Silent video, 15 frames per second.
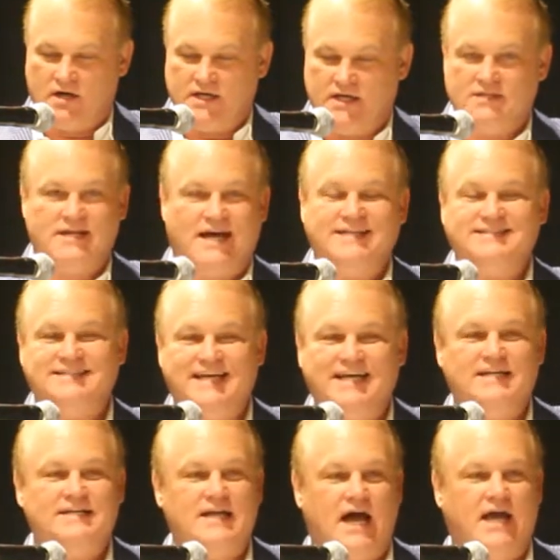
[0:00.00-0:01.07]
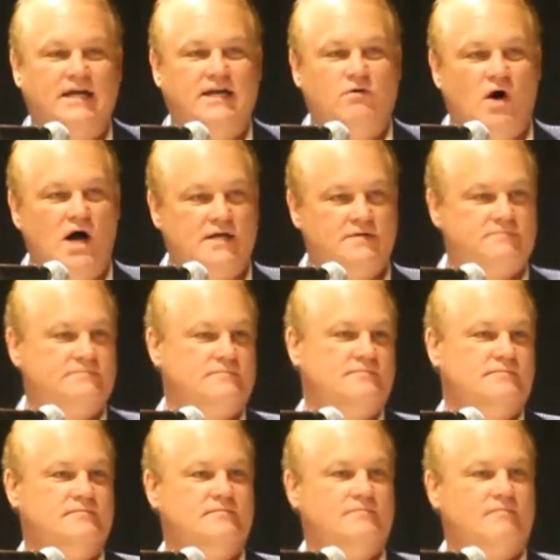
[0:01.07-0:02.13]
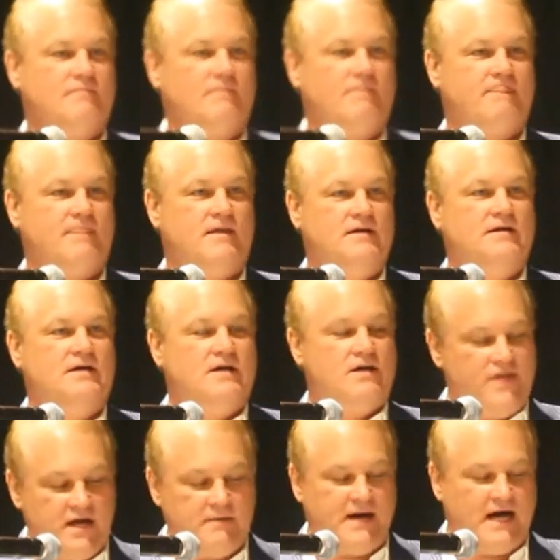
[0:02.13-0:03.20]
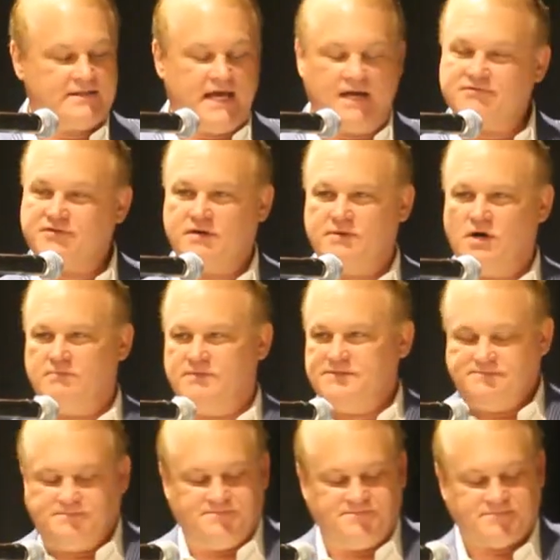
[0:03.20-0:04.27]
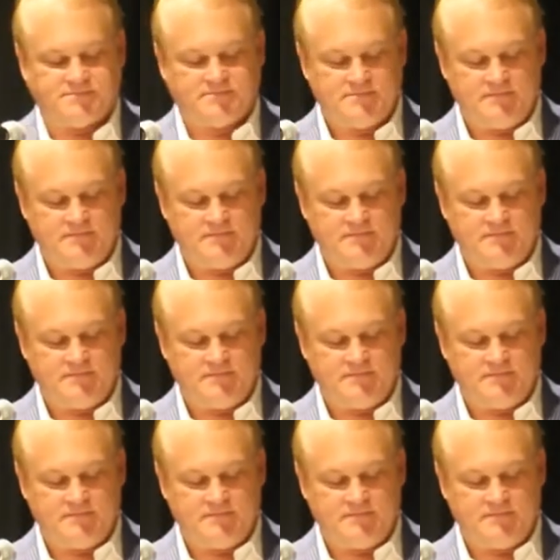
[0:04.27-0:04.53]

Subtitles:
in 1991. Think about that for a moment.